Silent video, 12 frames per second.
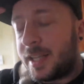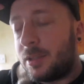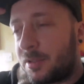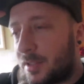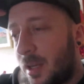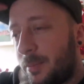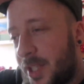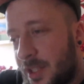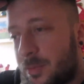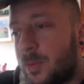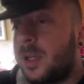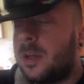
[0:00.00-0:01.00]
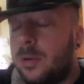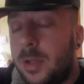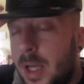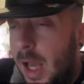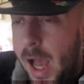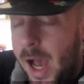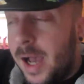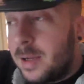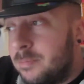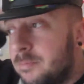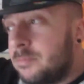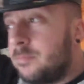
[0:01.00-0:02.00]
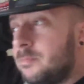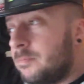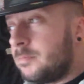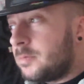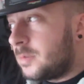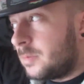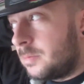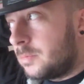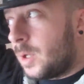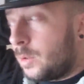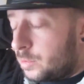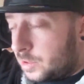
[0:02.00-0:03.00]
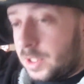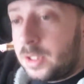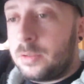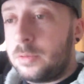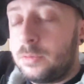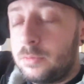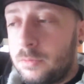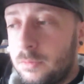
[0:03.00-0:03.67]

Chaos Gummy as well. Um, also,